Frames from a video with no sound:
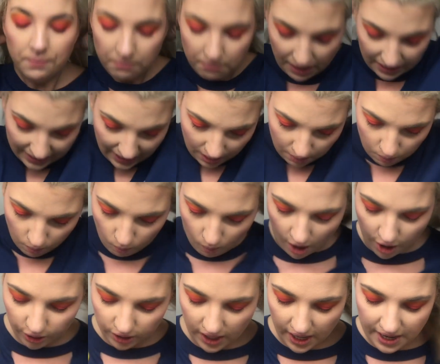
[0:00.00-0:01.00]
my
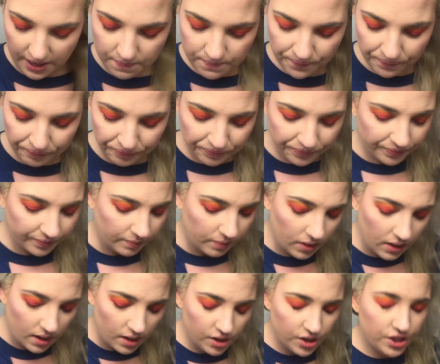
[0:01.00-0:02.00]
waterline
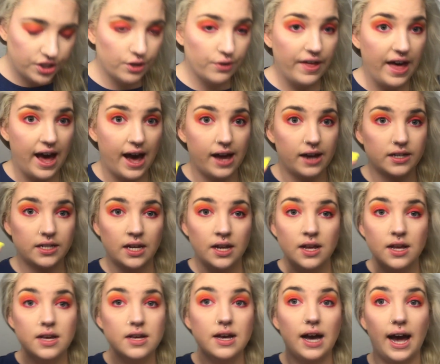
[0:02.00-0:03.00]
so that
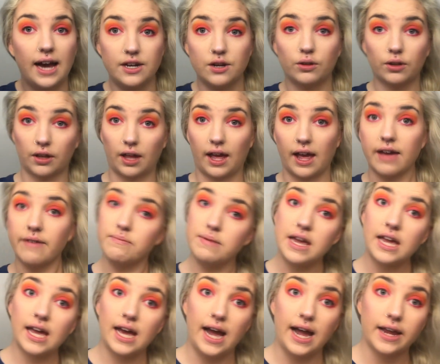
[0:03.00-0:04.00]
I don't look like I have
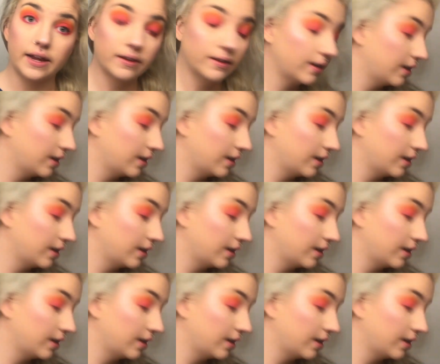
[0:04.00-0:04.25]
pink eye,